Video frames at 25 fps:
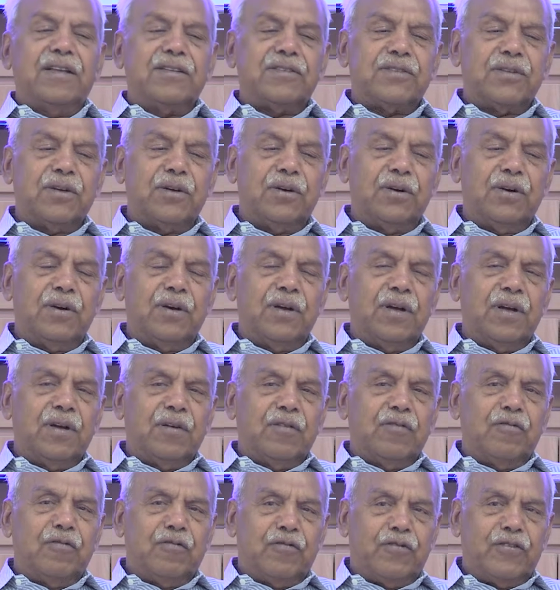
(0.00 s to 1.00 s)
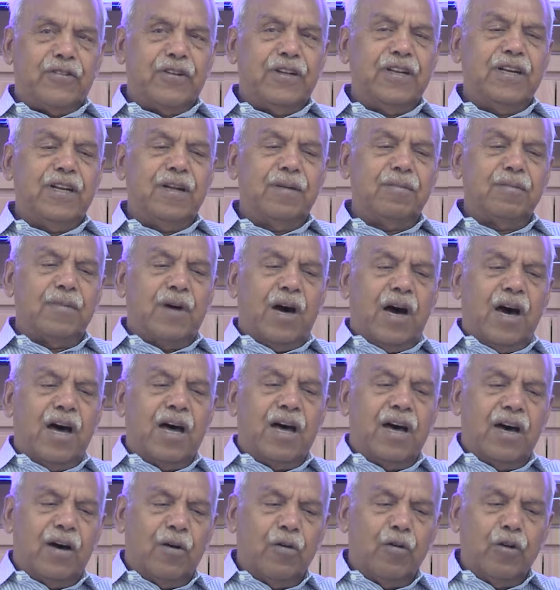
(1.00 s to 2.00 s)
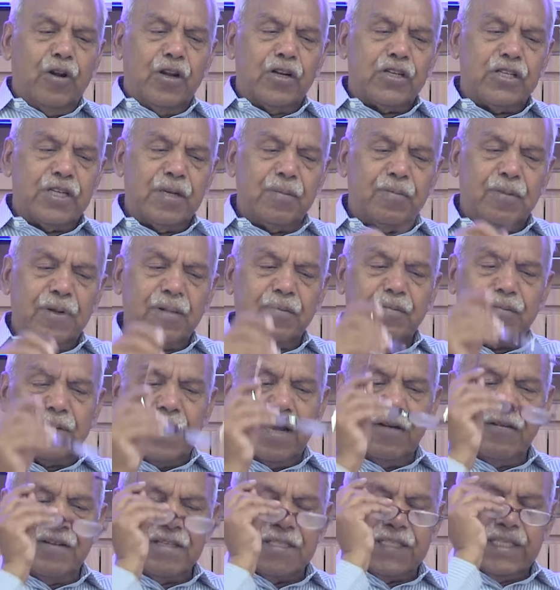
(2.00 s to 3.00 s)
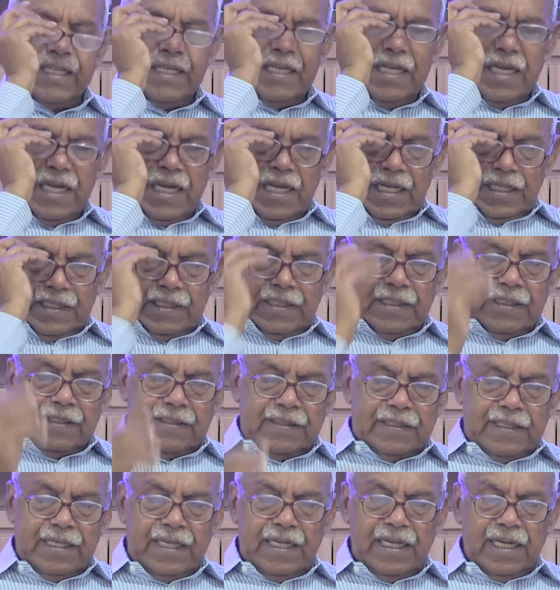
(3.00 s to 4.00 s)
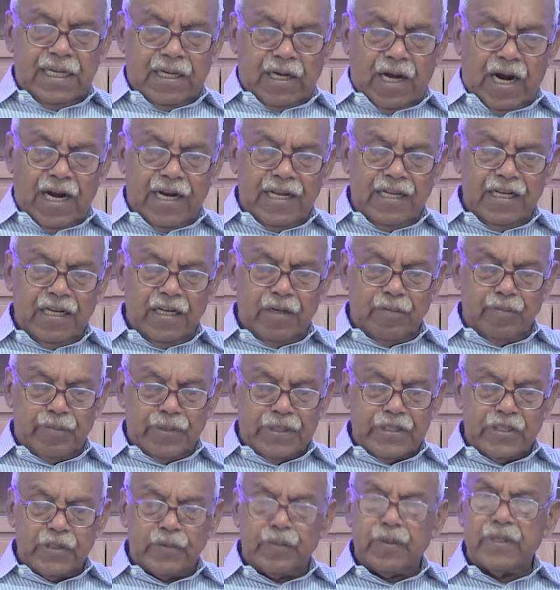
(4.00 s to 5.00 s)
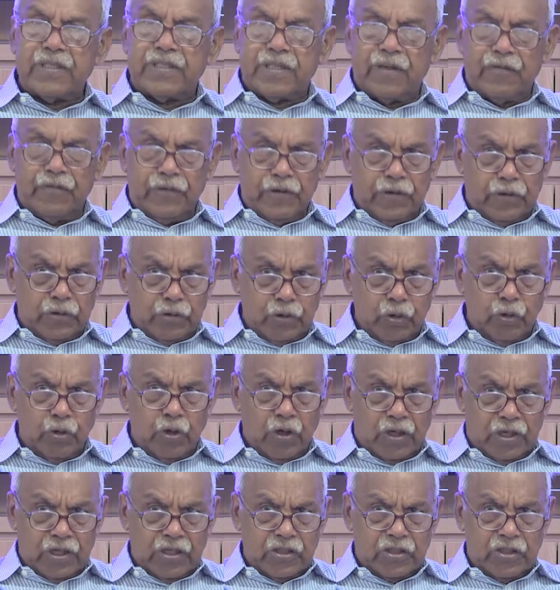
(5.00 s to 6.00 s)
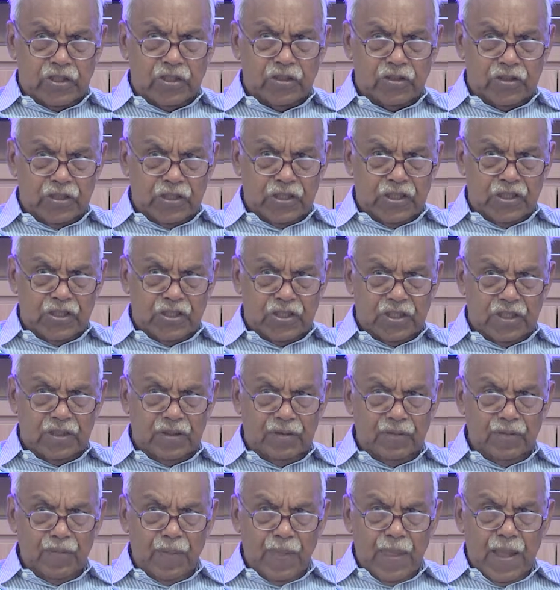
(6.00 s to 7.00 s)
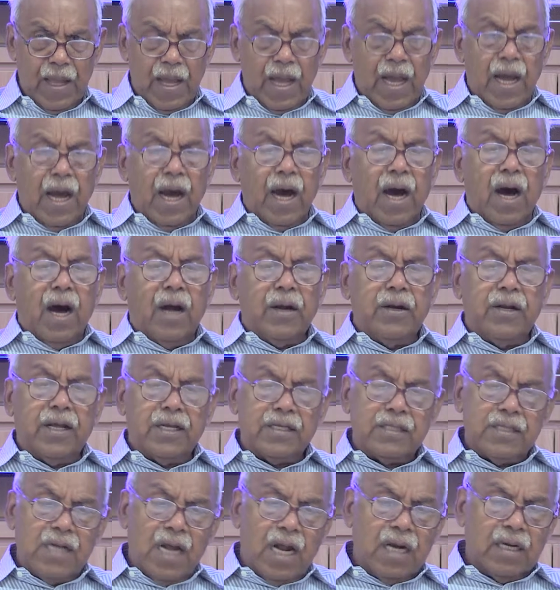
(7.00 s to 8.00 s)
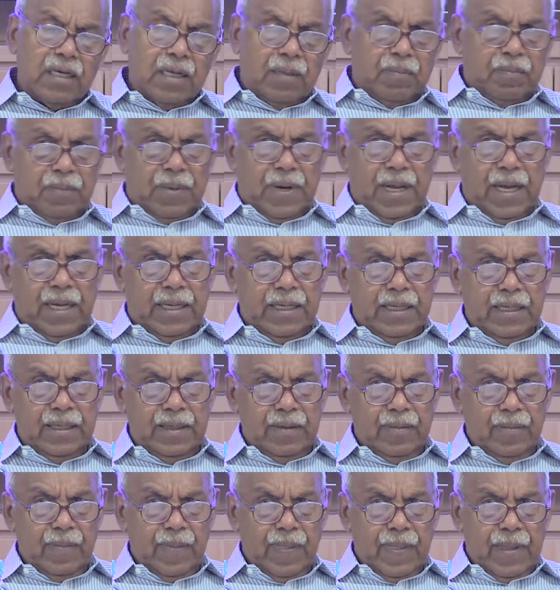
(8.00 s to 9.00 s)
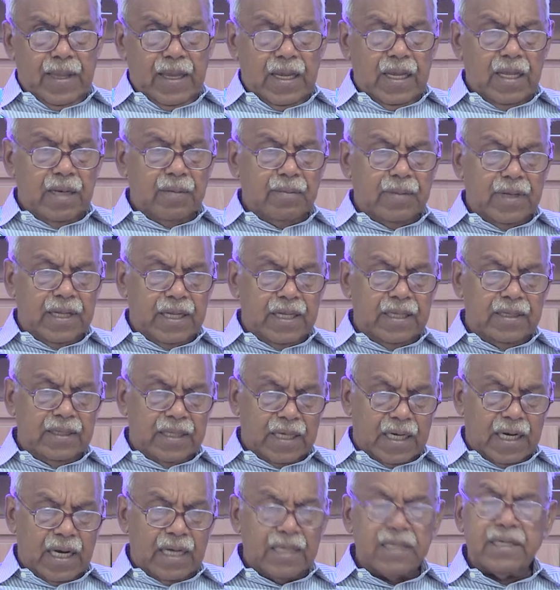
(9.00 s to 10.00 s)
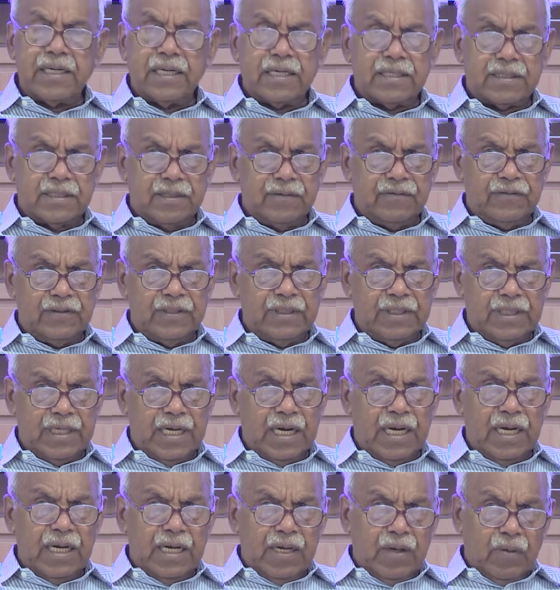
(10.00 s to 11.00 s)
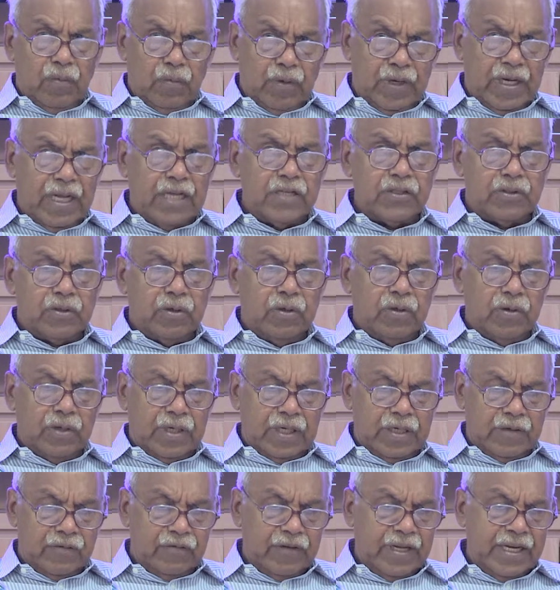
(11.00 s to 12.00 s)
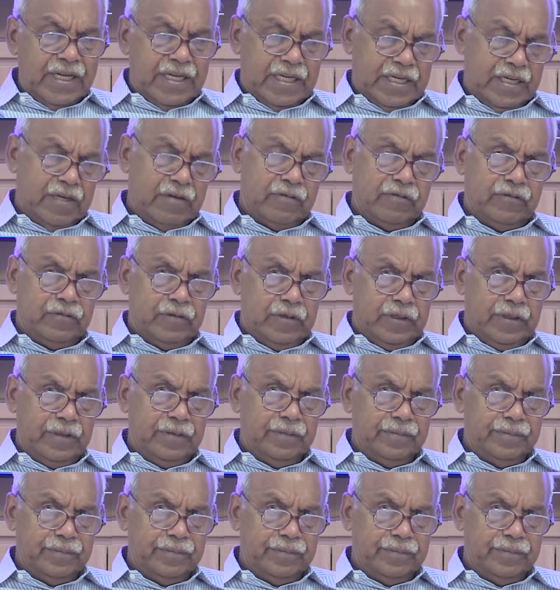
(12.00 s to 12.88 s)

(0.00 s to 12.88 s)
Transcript: So freedom, ownership and privacy, these three cardinal principles of Judeo-Christian tradition does not apply in the context of India. One has to look at very carefully.